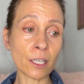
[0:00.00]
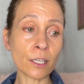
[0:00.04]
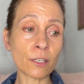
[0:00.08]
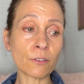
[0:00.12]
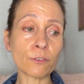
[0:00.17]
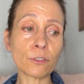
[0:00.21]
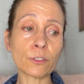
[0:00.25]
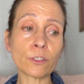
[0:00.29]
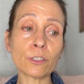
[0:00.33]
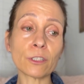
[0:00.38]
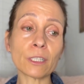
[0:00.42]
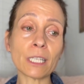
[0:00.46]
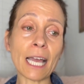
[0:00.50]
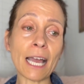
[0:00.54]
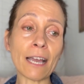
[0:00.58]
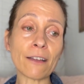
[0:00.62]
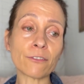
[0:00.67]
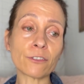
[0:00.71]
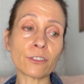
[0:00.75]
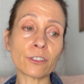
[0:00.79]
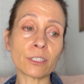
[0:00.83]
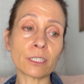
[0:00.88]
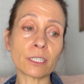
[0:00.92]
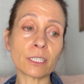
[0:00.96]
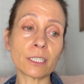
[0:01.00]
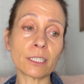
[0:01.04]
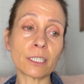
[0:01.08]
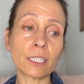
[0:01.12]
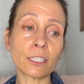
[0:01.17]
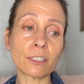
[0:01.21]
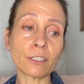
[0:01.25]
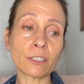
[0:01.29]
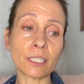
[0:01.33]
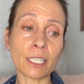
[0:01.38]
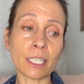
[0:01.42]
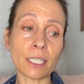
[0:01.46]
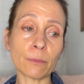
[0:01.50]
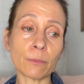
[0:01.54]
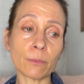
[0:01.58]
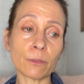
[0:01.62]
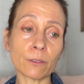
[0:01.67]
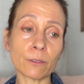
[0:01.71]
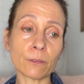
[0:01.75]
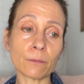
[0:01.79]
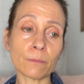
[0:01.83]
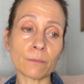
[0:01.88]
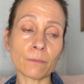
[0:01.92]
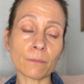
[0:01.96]
for their laughter at the dinner
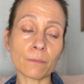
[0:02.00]
table.